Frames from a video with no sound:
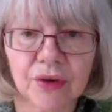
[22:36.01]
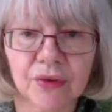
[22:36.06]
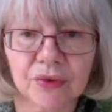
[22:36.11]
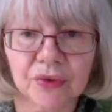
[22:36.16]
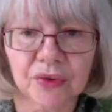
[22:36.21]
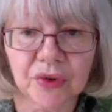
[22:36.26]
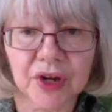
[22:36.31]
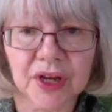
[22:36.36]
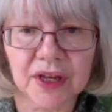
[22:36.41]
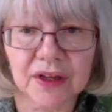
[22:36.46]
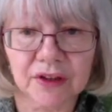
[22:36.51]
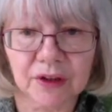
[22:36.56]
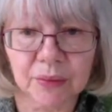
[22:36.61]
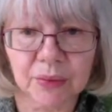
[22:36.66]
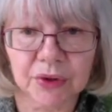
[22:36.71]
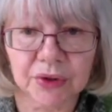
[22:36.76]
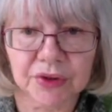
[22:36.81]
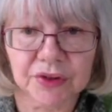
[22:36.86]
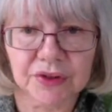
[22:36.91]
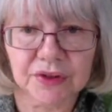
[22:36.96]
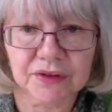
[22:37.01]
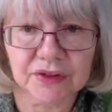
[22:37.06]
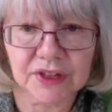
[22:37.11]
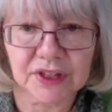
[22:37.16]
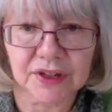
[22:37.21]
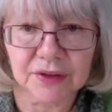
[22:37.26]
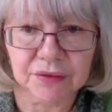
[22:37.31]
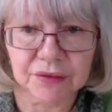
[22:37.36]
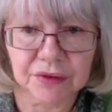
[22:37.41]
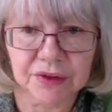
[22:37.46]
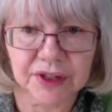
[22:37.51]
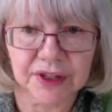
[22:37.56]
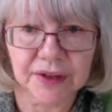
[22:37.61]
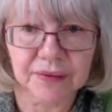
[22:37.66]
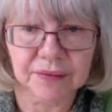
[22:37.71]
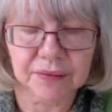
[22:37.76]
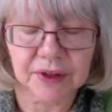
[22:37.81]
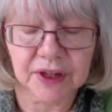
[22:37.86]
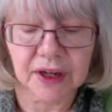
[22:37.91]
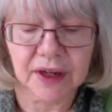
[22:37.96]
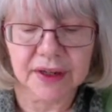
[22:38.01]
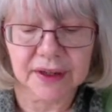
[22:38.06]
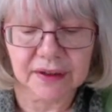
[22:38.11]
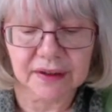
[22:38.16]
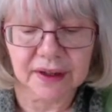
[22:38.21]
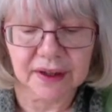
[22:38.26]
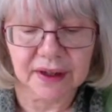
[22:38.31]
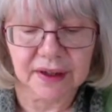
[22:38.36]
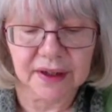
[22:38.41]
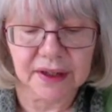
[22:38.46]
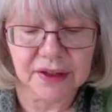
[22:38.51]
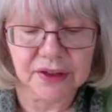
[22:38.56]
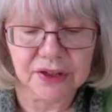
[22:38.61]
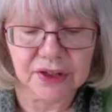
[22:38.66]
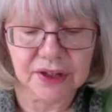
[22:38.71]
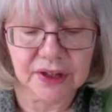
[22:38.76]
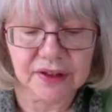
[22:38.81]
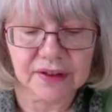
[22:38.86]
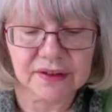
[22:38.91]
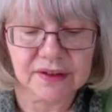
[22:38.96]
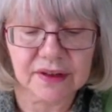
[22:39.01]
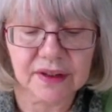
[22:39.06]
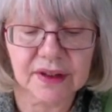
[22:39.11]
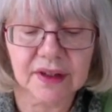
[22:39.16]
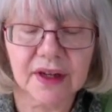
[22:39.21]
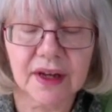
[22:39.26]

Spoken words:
free at the point of delivery, like the NHS,